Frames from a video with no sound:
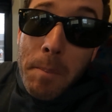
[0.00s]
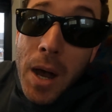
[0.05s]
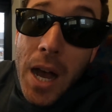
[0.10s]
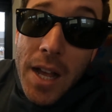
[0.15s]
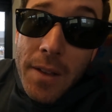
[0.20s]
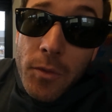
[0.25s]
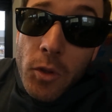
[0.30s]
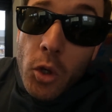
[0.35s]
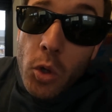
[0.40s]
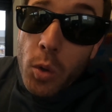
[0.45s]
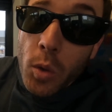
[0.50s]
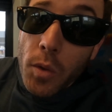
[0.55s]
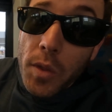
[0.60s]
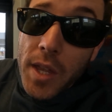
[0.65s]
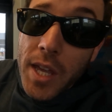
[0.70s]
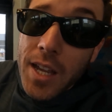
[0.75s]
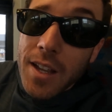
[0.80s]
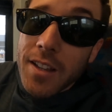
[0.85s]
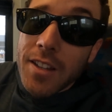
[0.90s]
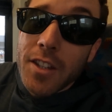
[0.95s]
But cool
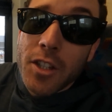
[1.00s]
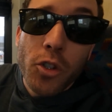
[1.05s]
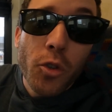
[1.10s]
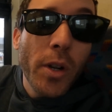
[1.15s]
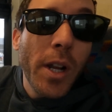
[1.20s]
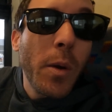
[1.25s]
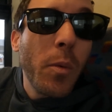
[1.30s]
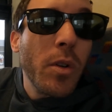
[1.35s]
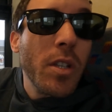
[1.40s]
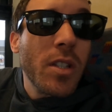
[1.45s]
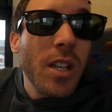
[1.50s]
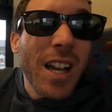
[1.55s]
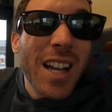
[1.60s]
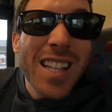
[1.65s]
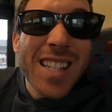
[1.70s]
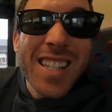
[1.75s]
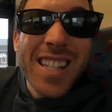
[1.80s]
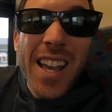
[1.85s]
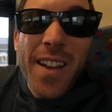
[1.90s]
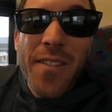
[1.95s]
thing, the train was a
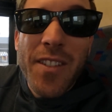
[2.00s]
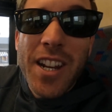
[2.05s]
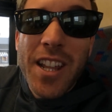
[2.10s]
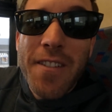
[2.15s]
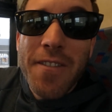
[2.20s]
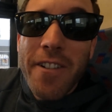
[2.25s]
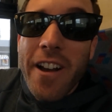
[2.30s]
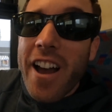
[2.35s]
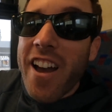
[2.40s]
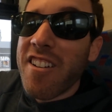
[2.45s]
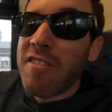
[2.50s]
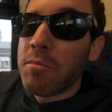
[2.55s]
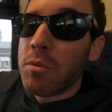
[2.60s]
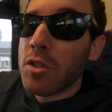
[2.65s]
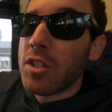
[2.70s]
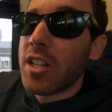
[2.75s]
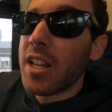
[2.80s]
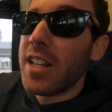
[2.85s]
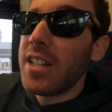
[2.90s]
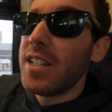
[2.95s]

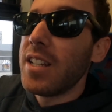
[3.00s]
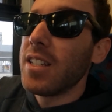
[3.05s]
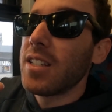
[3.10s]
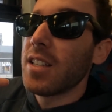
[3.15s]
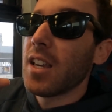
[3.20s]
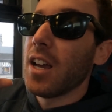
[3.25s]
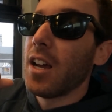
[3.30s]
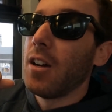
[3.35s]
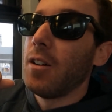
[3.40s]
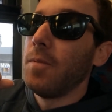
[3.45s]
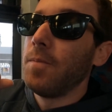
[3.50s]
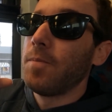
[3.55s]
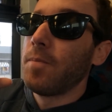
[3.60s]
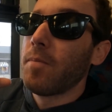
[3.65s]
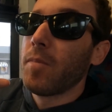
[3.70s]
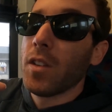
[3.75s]
75% discount.